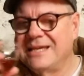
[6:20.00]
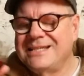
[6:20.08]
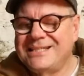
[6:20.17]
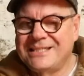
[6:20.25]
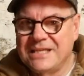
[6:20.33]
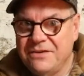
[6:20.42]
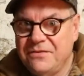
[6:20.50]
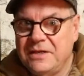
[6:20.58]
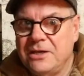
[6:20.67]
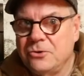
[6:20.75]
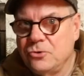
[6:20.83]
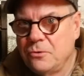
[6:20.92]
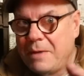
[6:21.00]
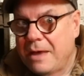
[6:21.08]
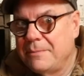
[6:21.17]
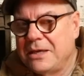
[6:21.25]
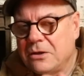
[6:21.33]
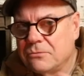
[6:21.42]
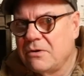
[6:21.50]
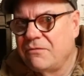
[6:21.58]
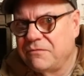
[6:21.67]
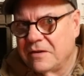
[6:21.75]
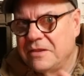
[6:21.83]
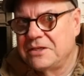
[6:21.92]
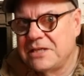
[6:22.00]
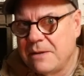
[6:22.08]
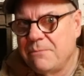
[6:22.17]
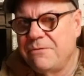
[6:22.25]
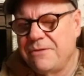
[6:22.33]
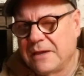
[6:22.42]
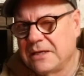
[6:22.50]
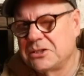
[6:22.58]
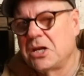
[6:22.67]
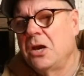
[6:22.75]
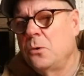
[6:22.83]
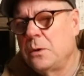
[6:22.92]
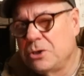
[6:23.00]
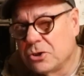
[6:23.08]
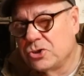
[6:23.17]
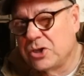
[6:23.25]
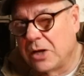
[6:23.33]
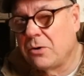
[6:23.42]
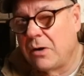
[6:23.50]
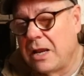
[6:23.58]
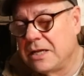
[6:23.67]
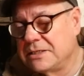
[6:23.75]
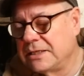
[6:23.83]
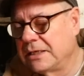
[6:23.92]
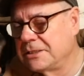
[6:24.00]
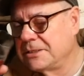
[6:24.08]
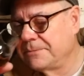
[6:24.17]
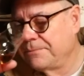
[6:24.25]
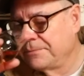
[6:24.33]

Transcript: Savory and umami are roughly the same things when you're generalizing it.